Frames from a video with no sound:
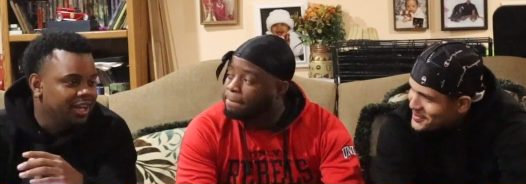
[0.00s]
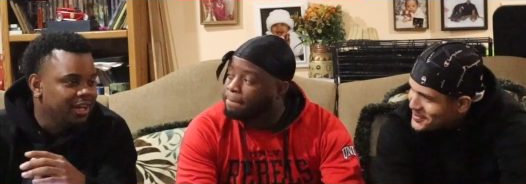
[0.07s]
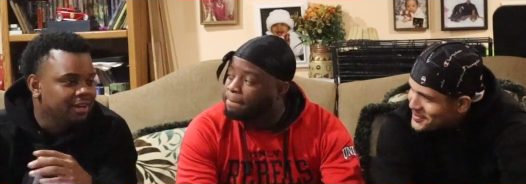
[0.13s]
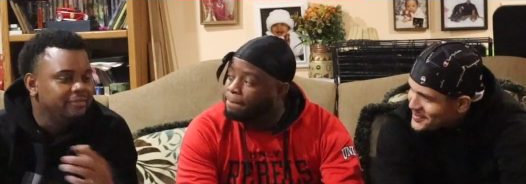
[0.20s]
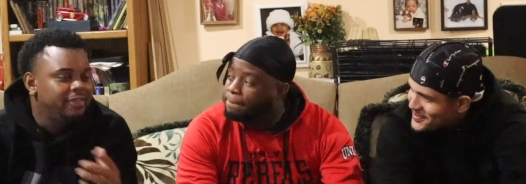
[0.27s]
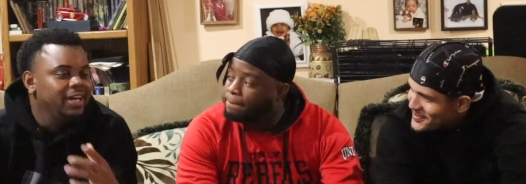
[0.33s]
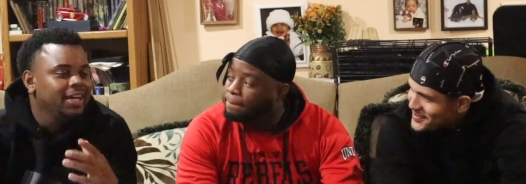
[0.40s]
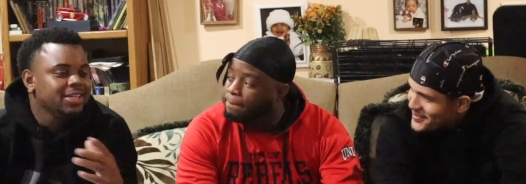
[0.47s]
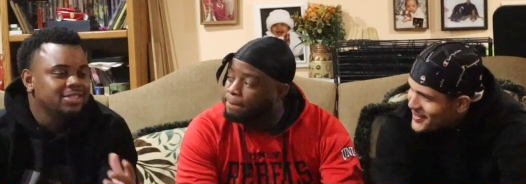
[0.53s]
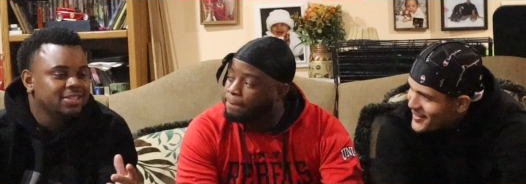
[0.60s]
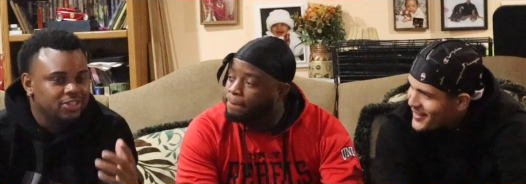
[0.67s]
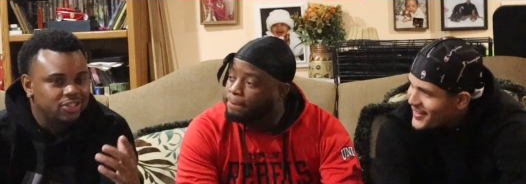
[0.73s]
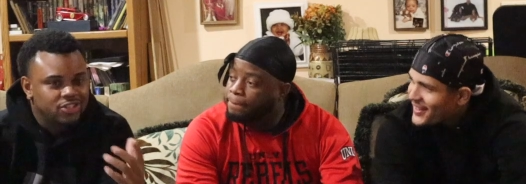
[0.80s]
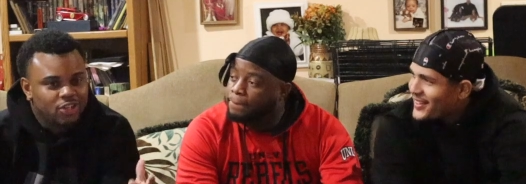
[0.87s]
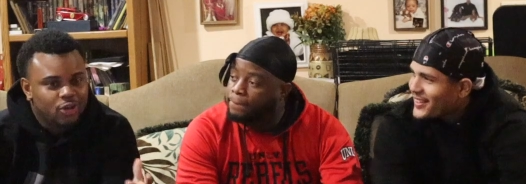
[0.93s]
Speaker 1: Vegas is
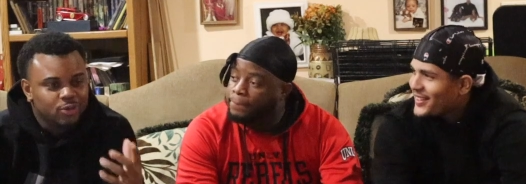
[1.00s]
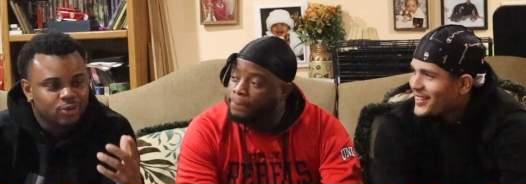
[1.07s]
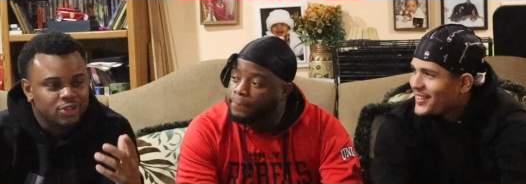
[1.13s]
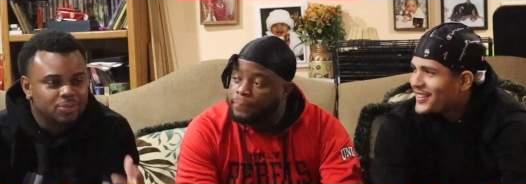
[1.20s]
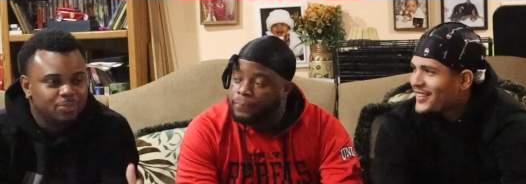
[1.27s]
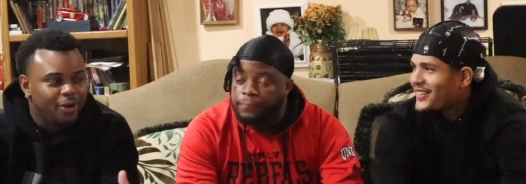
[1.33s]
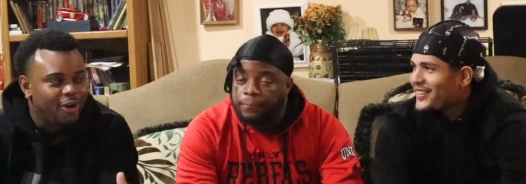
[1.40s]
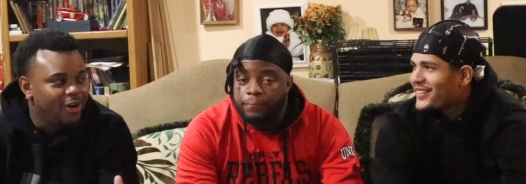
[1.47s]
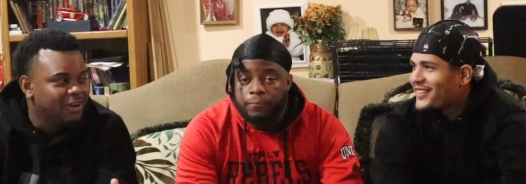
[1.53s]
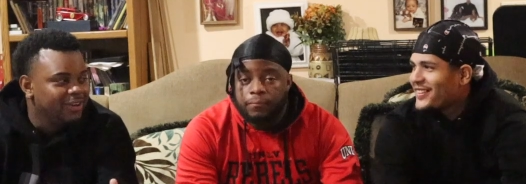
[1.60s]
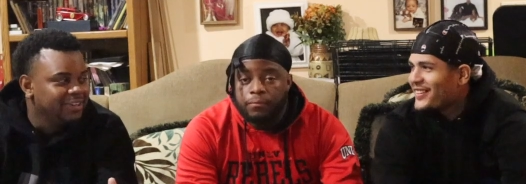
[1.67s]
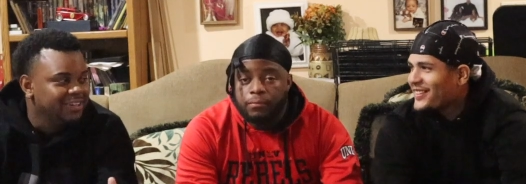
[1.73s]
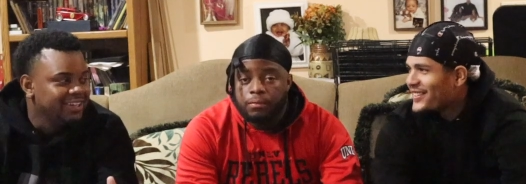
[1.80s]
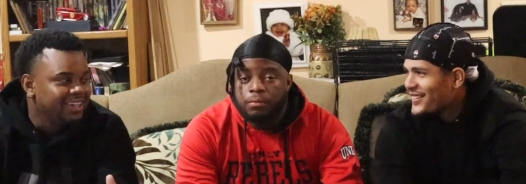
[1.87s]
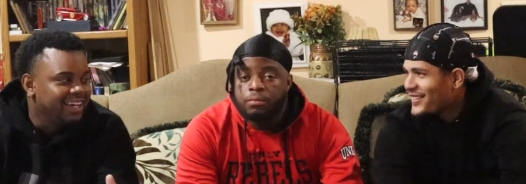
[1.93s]
so small.
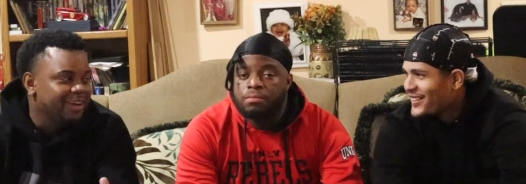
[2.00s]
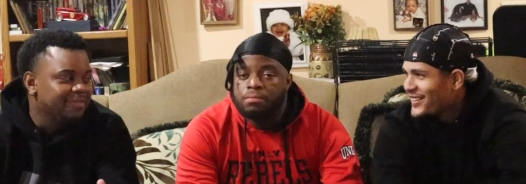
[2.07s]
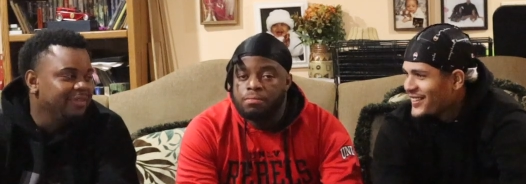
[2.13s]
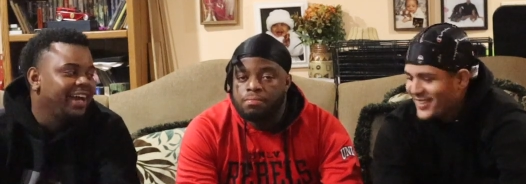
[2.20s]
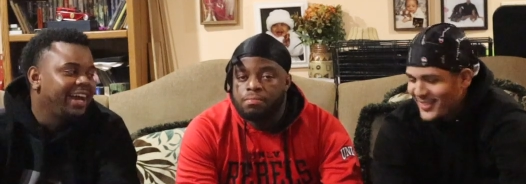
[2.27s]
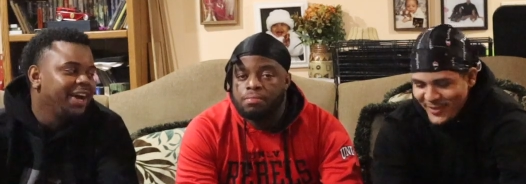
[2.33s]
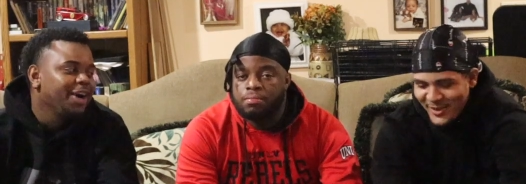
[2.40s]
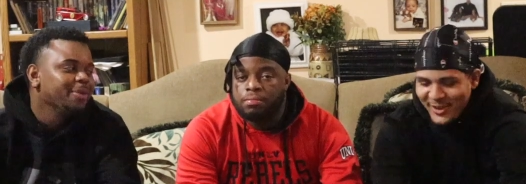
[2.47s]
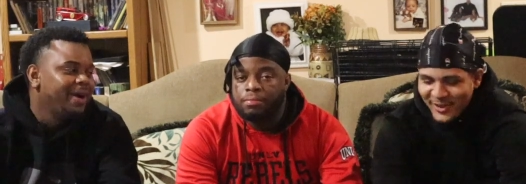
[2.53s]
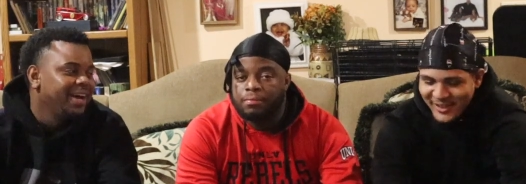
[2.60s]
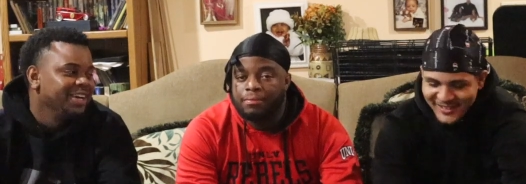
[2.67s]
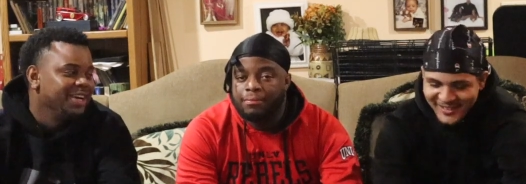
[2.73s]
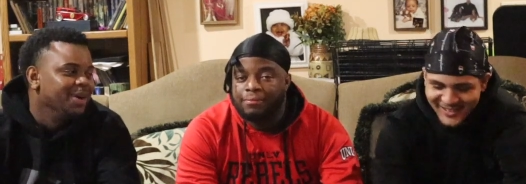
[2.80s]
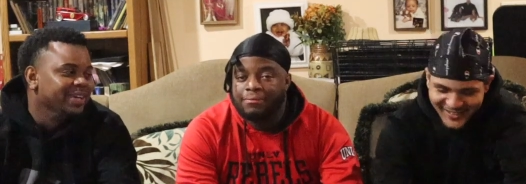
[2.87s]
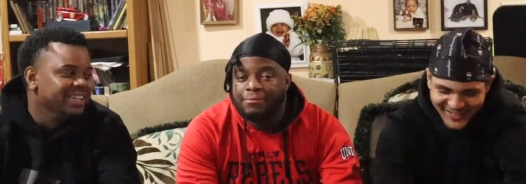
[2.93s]
Like, I feel like everybody
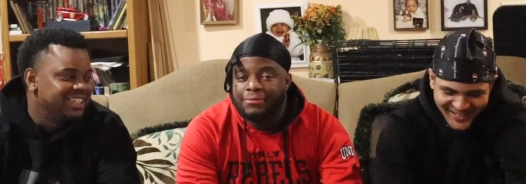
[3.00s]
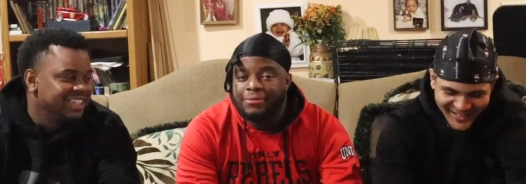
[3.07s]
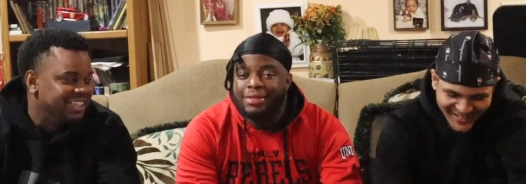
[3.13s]
know each